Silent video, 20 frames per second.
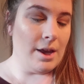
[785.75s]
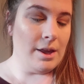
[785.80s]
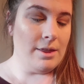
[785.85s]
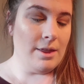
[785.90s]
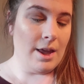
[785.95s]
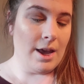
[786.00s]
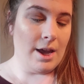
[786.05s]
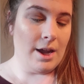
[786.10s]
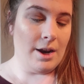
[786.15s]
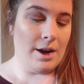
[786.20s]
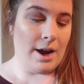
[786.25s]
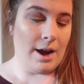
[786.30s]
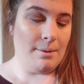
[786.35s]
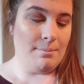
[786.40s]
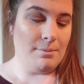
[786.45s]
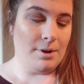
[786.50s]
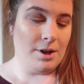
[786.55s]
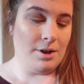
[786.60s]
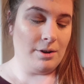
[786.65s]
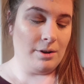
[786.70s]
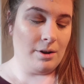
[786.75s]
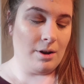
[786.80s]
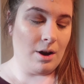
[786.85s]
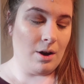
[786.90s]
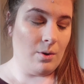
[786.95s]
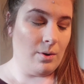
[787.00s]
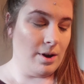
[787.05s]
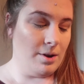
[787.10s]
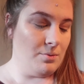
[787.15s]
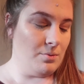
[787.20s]
And then I'm going to
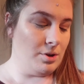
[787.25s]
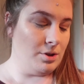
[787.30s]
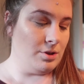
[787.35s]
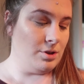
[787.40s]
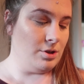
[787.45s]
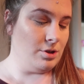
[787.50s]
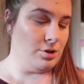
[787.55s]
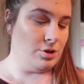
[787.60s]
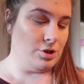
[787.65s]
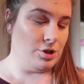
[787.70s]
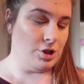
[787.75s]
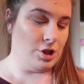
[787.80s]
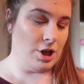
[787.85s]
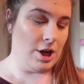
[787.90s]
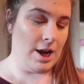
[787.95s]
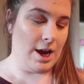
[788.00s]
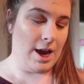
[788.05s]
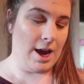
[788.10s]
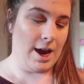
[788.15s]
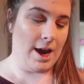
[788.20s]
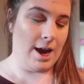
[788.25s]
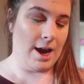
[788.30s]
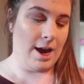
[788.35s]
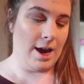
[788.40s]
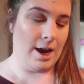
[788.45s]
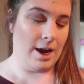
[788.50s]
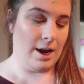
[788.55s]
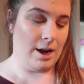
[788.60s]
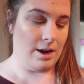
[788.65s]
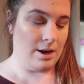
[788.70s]
go in with the
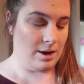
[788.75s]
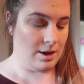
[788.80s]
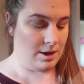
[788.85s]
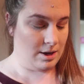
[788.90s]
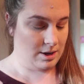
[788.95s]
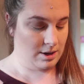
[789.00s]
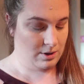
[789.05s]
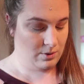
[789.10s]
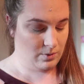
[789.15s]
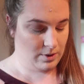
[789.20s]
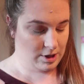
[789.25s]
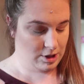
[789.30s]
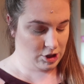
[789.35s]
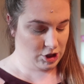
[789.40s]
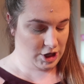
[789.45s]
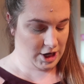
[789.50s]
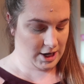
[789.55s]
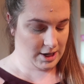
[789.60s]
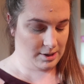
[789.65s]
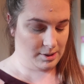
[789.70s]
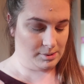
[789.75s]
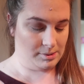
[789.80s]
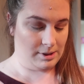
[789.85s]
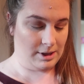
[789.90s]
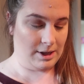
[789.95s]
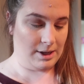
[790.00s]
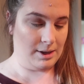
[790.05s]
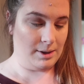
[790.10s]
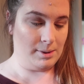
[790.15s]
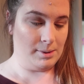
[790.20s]
shade, what shade is
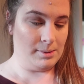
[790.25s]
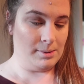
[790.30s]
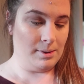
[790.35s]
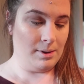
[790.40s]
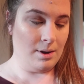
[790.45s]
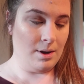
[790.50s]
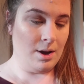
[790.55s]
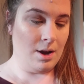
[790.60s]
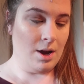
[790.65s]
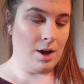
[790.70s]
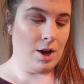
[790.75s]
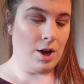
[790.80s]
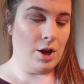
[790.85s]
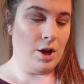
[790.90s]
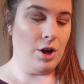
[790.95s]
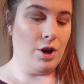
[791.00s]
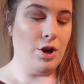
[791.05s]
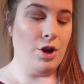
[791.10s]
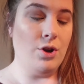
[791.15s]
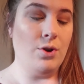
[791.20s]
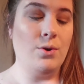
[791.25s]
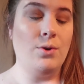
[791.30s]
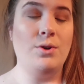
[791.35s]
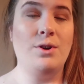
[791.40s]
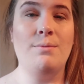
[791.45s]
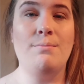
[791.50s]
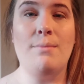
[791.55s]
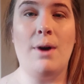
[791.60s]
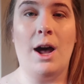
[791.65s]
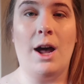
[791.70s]
this?
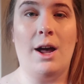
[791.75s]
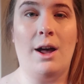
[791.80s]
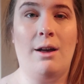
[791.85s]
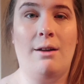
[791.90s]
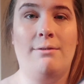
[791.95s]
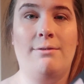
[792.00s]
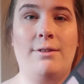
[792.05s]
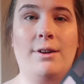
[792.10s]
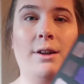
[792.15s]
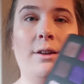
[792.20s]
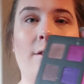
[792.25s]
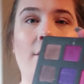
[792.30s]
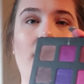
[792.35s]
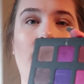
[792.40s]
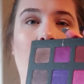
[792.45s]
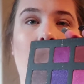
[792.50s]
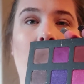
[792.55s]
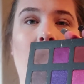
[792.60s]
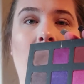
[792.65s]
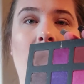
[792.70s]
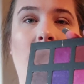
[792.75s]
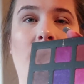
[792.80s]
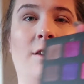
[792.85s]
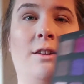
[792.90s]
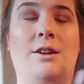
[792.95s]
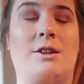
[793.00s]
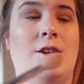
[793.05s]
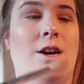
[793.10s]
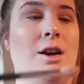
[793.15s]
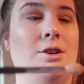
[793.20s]
Nude Mauve in the
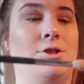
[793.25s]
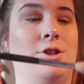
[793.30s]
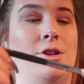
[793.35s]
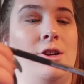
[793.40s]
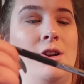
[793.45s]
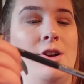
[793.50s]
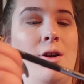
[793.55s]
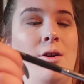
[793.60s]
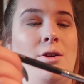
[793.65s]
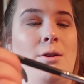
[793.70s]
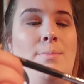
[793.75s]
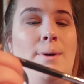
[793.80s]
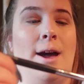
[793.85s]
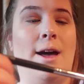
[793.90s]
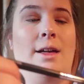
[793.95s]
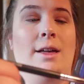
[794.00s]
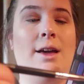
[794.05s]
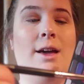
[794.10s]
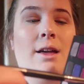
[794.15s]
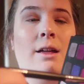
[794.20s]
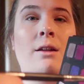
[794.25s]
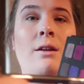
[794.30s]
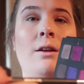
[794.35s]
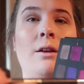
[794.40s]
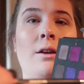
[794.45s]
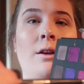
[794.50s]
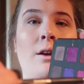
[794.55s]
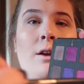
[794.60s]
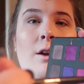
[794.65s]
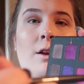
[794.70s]
Natasha Denona palette.
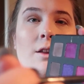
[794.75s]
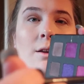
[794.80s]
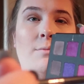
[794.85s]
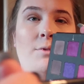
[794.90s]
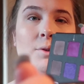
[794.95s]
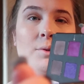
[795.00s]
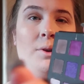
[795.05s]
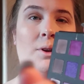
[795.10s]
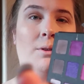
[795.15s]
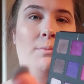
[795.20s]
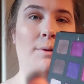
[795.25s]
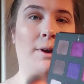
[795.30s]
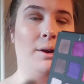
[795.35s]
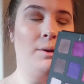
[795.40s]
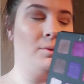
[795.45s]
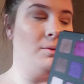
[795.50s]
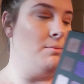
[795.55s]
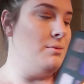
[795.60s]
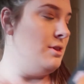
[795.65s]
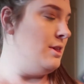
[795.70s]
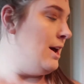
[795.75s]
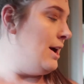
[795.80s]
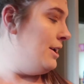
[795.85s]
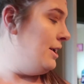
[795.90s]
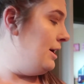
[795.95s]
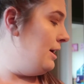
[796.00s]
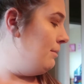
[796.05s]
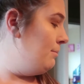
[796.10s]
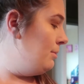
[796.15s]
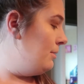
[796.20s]
And I'm just going to pick some of
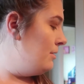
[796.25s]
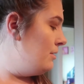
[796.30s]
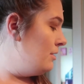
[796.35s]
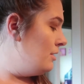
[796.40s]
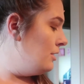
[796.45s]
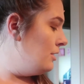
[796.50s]
that up.